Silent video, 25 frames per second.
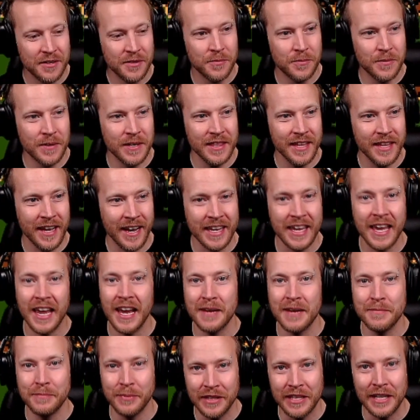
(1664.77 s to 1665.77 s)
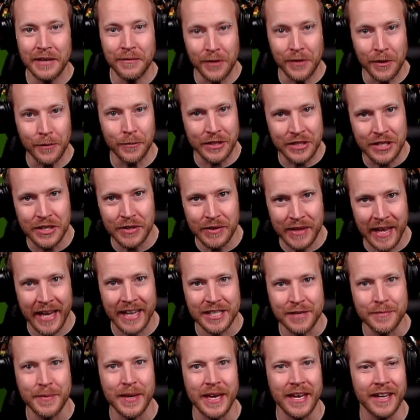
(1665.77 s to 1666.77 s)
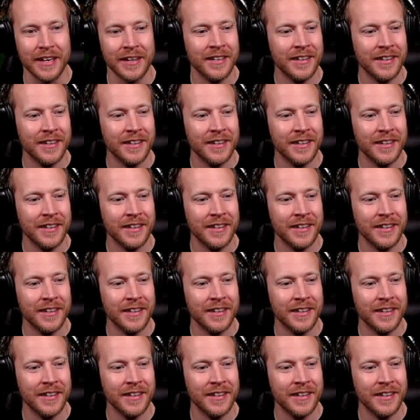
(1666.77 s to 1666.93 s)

with I can't believe you would do that to me.